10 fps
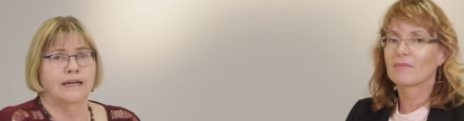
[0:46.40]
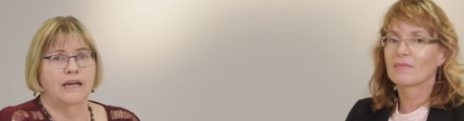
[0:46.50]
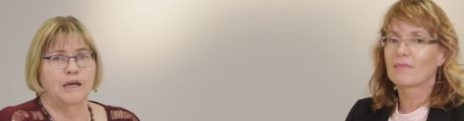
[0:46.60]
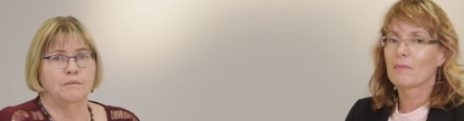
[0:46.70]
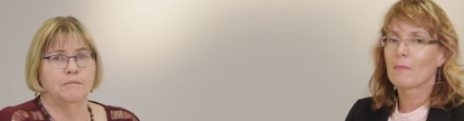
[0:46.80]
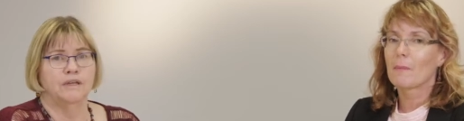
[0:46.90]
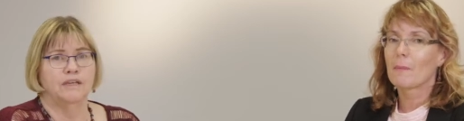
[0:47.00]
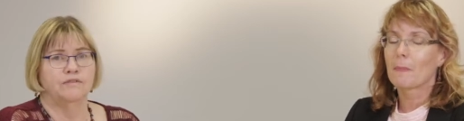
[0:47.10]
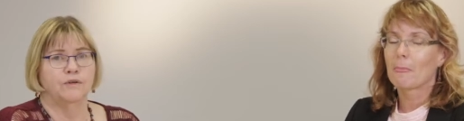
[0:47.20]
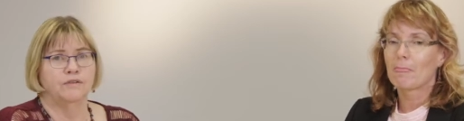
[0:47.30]
Speaker 1: Um,
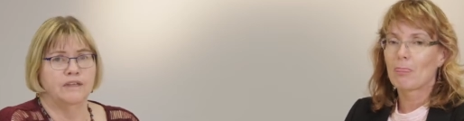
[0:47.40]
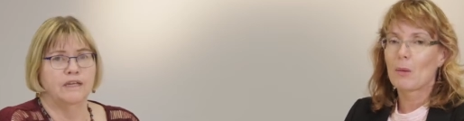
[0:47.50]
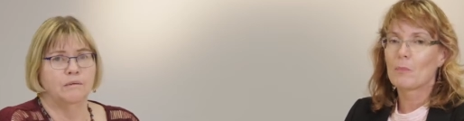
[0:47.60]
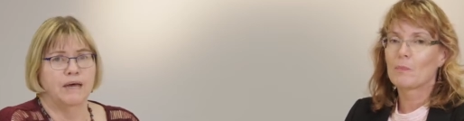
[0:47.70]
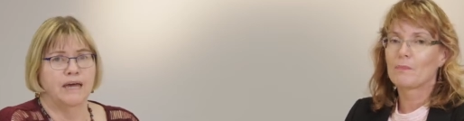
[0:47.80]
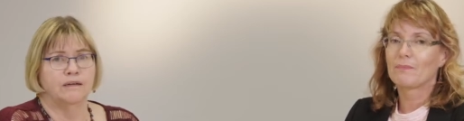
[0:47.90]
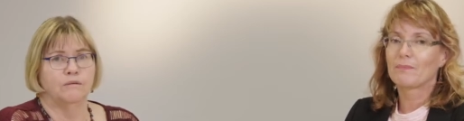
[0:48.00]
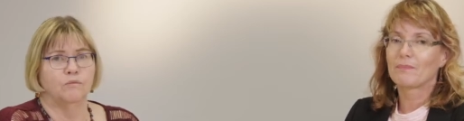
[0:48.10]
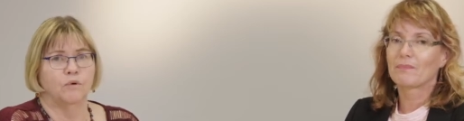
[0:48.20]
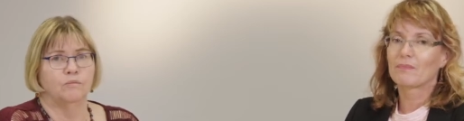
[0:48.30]
if you think about
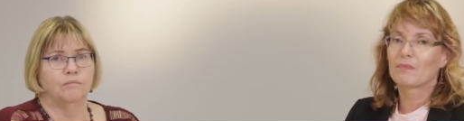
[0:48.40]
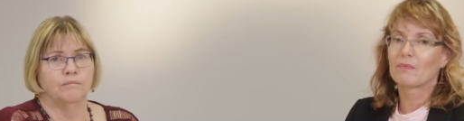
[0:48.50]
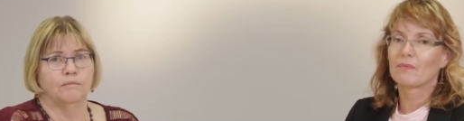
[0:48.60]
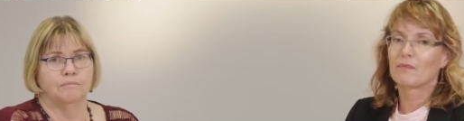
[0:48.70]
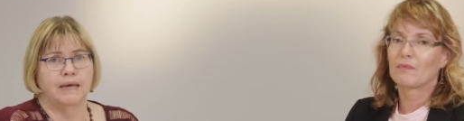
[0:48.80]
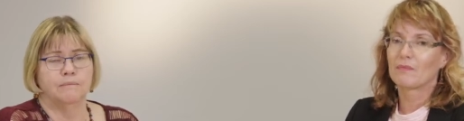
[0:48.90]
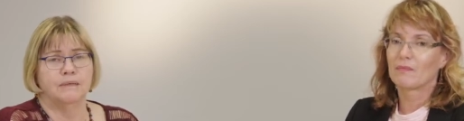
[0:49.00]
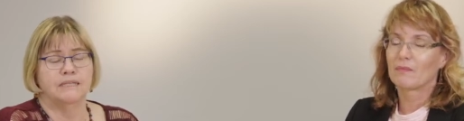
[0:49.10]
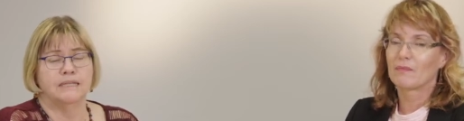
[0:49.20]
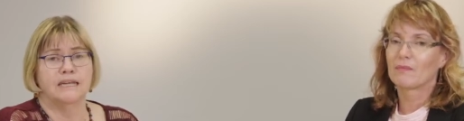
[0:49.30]
it, what
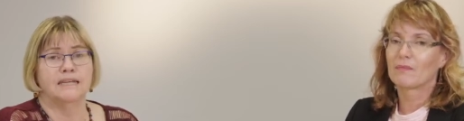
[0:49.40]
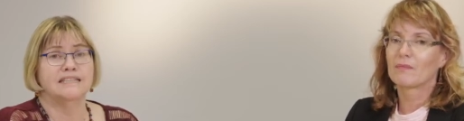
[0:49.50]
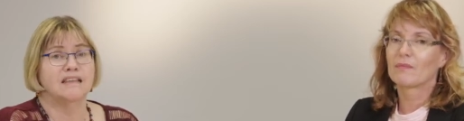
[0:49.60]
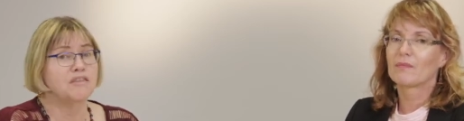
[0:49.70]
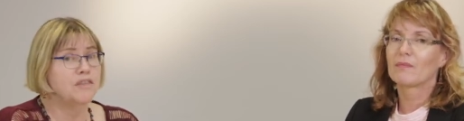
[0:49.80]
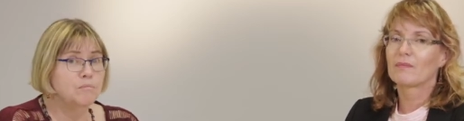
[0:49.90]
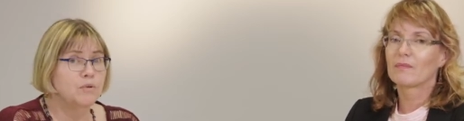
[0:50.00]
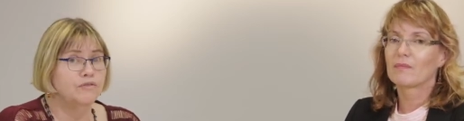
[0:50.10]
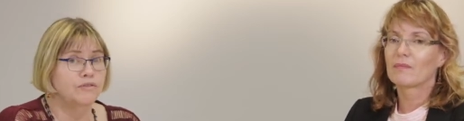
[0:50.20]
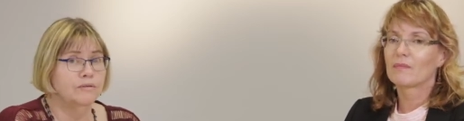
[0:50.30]
baby is getting is a
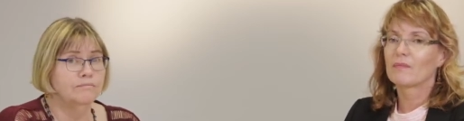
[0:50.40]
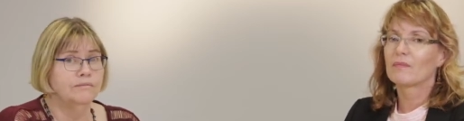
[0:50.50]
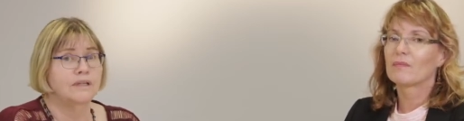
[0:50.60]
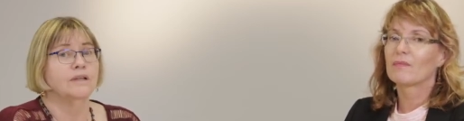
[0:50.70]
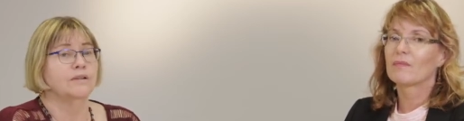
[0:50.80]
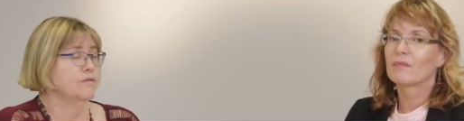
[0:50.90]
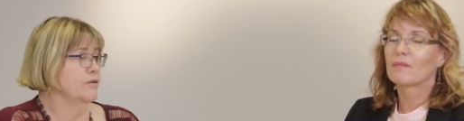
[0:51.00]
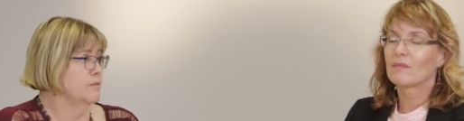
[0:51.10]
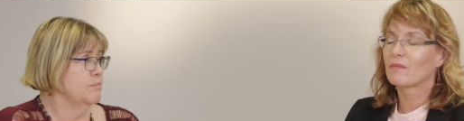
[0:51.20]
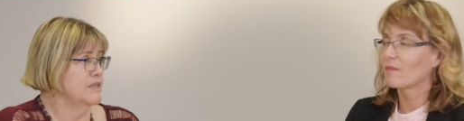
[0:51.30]
thimbleful
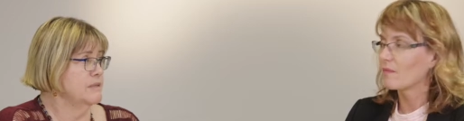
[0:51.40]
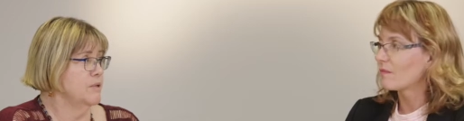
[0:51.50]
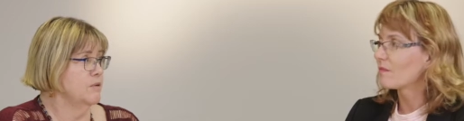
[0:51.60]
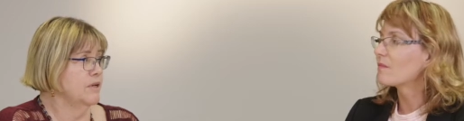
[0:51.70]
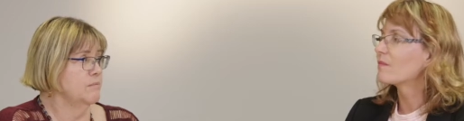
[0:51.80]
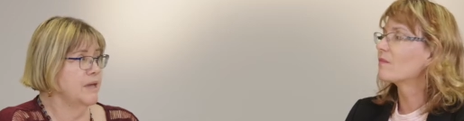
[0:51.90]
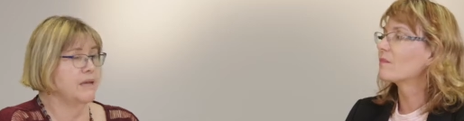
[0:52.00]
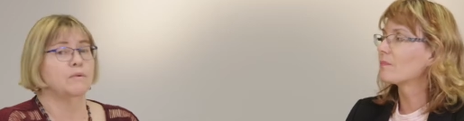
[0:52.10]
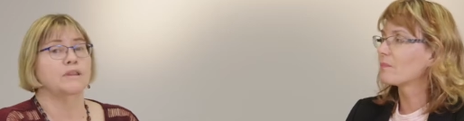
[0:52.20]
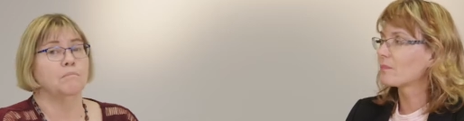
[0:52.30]
through the breast milk
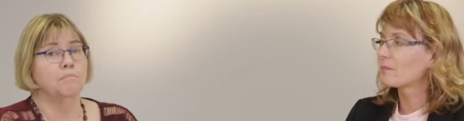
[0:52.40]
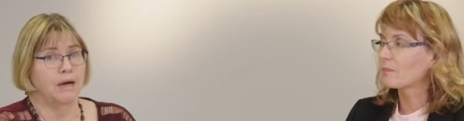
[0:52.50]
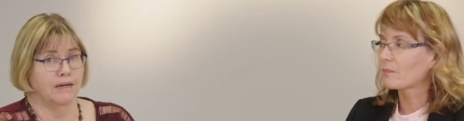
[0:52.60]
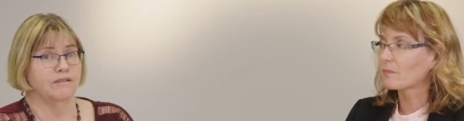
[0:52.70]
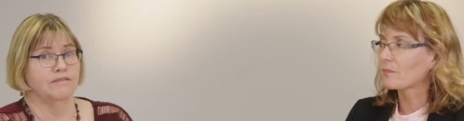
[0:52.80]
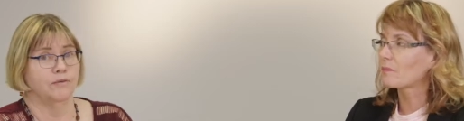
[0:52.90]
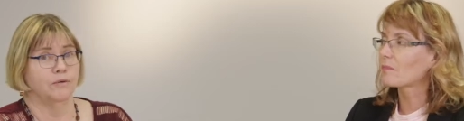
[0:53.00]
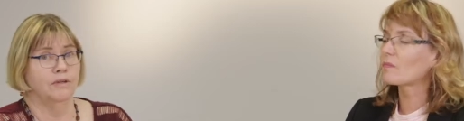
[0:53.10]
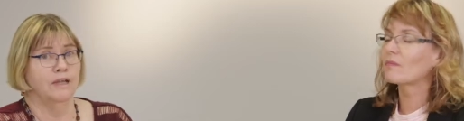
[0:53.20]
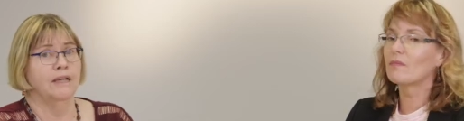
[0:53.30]
compared with the
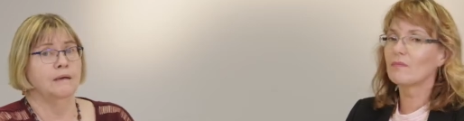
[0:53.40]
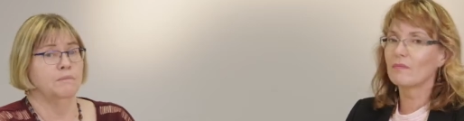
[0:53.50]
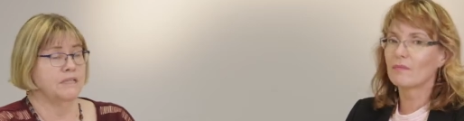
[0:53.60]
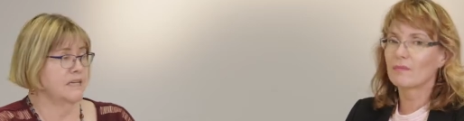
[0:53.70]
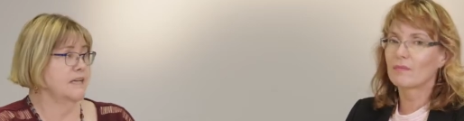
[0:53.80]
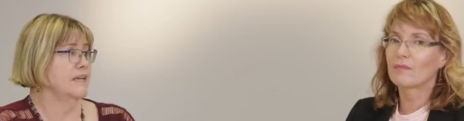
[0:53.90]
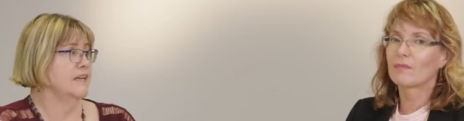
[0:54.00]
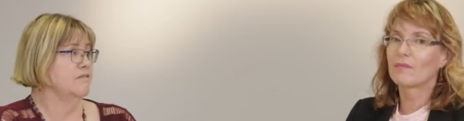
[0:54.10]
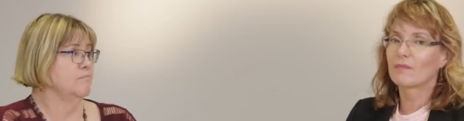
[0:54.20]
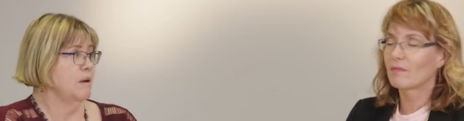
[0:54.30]
bucketful,
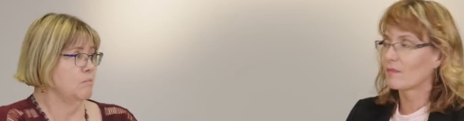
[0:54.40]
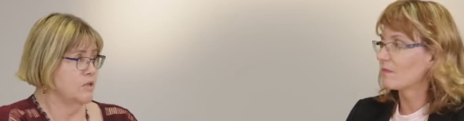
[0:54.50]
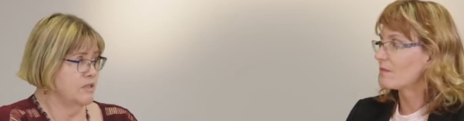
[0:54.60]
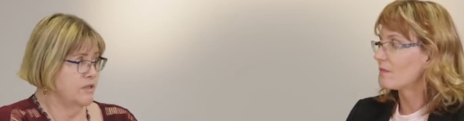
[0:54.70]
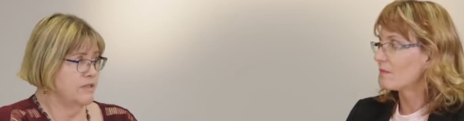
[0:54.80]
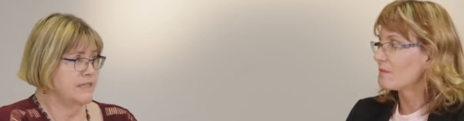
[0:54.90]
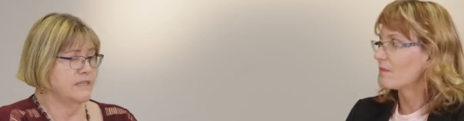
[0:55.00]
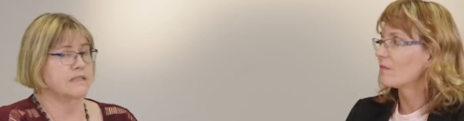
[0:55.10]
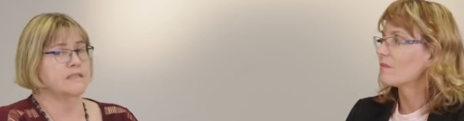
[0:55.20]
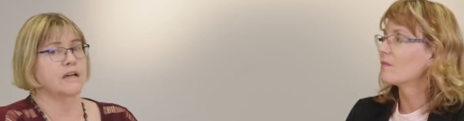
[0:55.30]
particularly if mum was
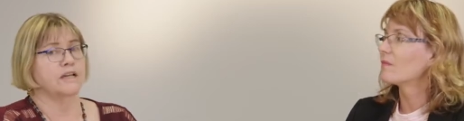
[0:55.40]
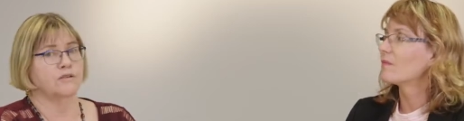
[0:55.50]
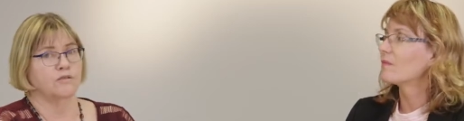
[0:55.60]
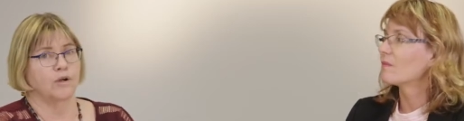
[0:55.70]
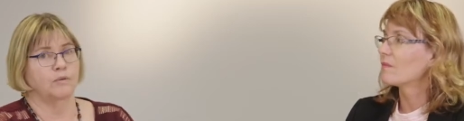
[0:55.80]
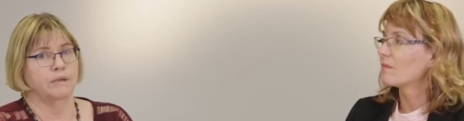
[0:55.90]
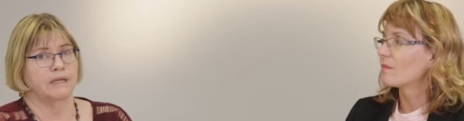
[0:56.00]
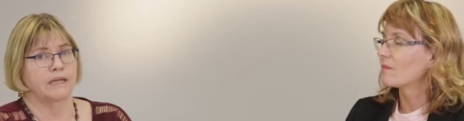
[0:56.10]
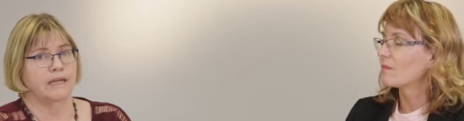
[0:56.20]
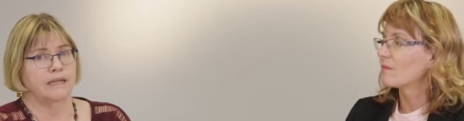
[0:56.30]
using the
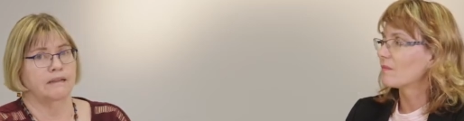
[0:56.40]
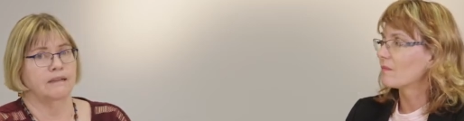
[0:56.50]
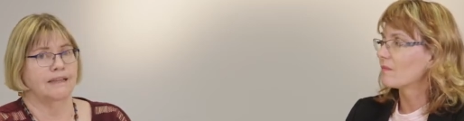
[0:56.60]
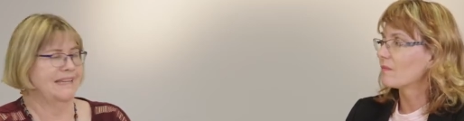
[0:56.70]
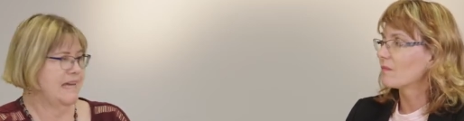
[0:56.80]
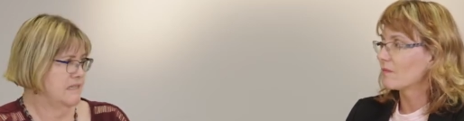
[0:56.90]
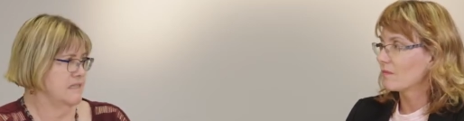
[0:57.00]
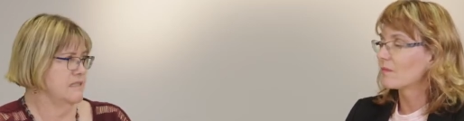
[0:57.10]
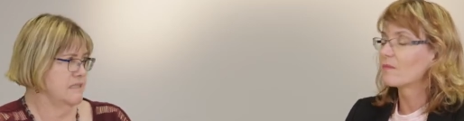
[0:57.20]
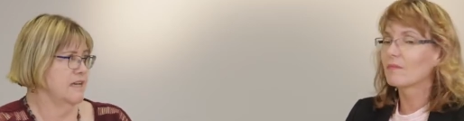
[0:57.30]
psychotropic in the latter
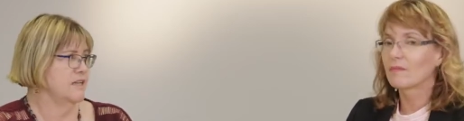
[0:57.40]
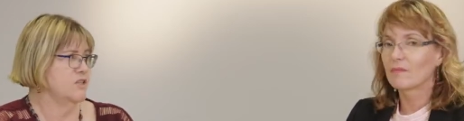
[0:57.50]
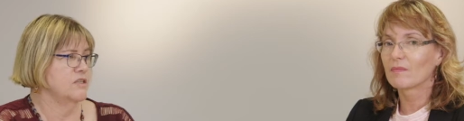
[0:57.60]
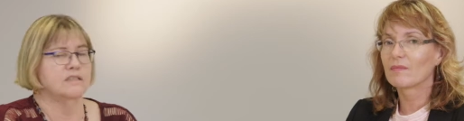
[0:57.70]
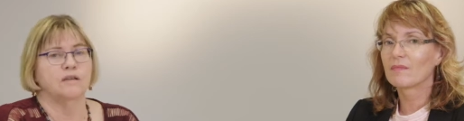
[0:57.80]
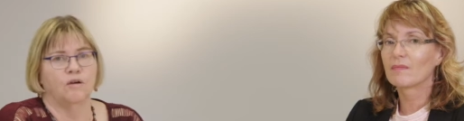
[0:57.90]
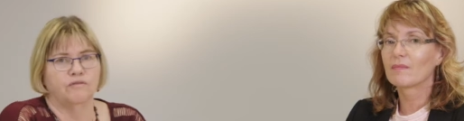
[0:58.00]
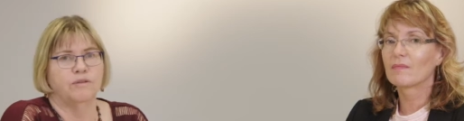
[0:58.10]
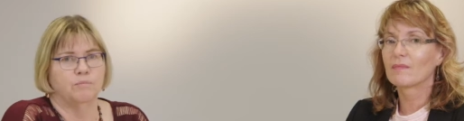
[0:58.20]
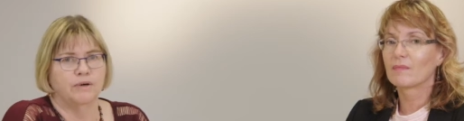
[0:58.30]
stages
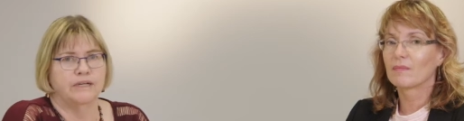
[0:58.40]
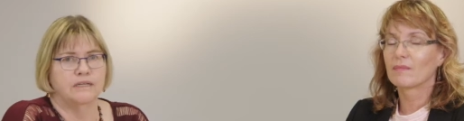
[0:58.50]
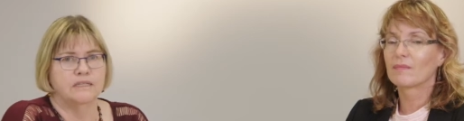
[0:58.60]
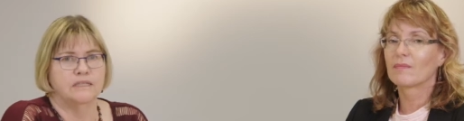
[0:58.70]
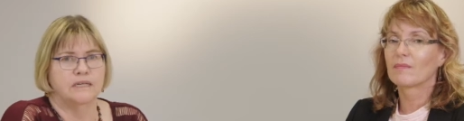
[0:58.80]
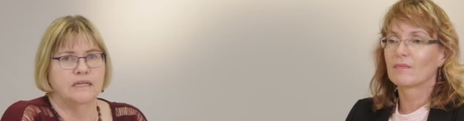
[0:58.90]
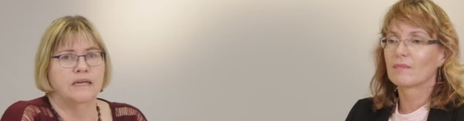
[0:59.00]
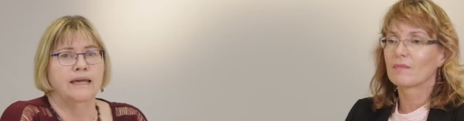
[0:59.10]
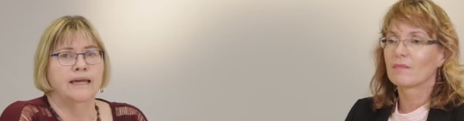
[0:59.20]
of the pregnancy.